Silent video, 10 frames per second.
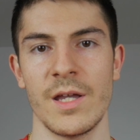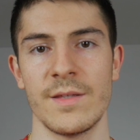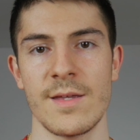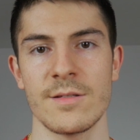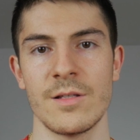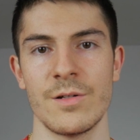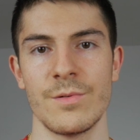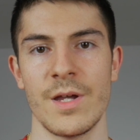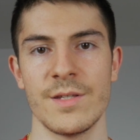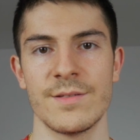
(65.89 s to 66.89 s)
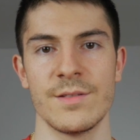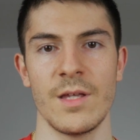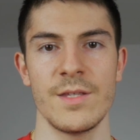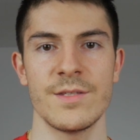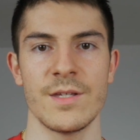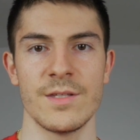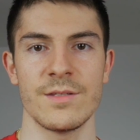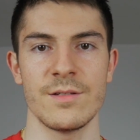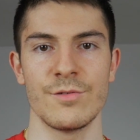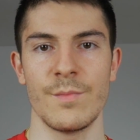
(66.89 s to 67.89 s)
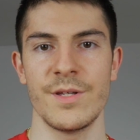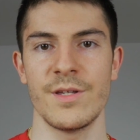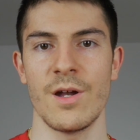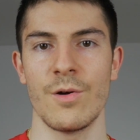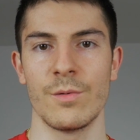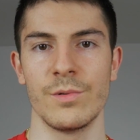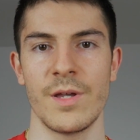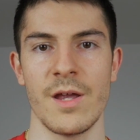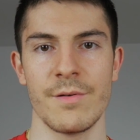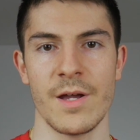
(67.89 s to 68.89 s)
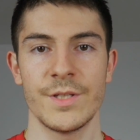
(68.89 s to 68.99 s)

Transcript: and as low as 9 cents in Romania or Bulgaria.